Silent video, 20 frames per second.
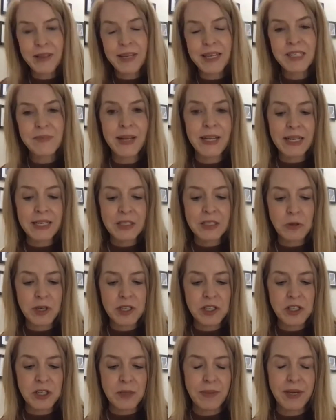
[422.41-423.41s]
That's my next
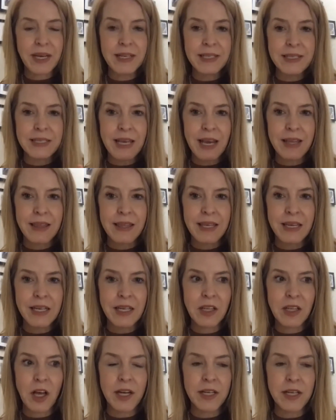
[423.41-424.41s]
question, because I think a
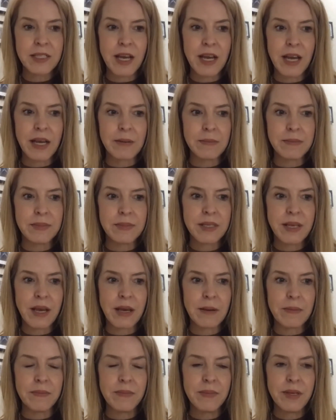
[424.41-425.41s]
lot of times
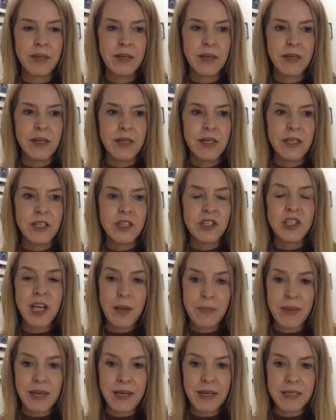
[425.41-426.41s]

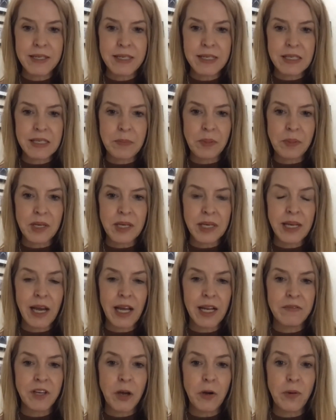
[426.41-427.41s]
shaming and discipline kind
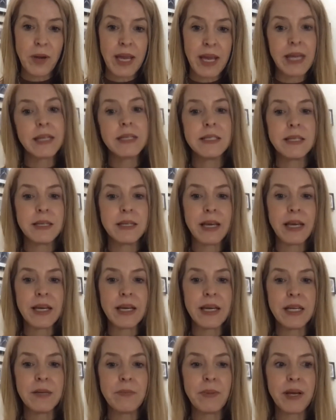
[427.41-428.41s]
of go hand in
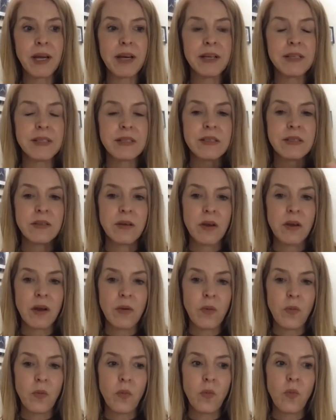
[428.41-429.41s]
hand, because
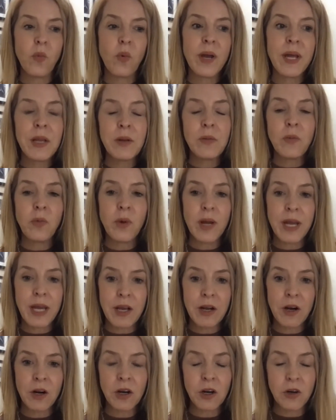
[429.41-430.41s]
when
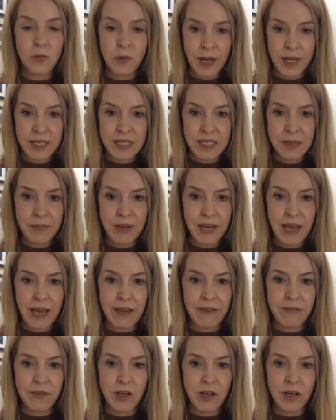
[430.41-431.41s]
we are correcting
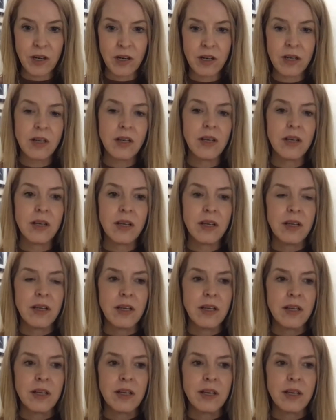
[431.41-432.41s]
behavior,
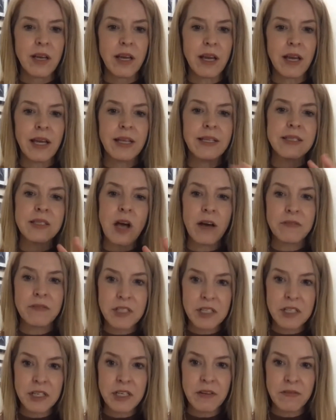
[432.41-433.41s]
it's
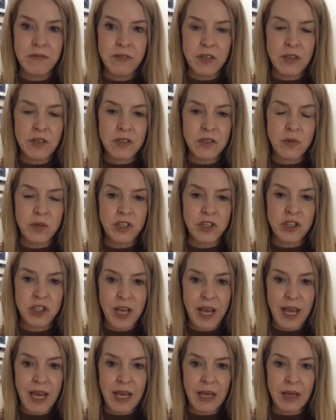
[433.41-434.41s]
often confused with
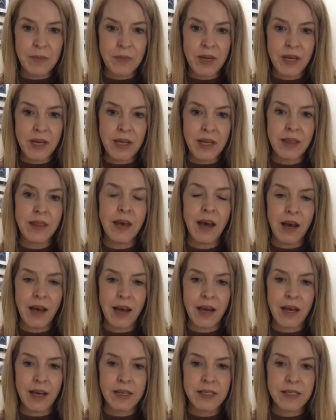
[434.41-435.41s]
shame in the
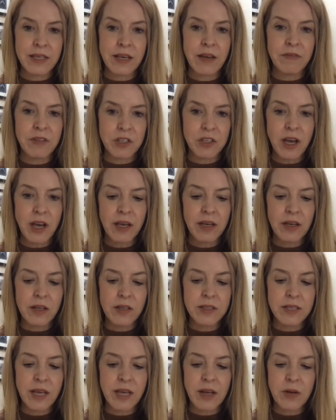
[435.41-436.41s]
eyes of the
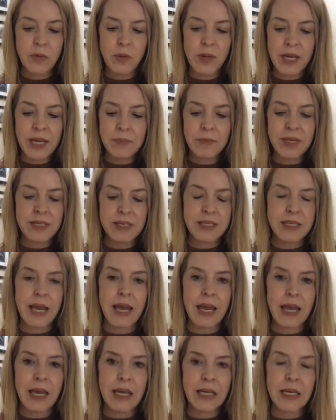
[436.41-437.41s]
child. And we can be
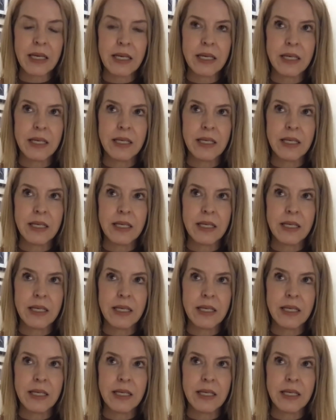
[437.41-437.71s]
saying,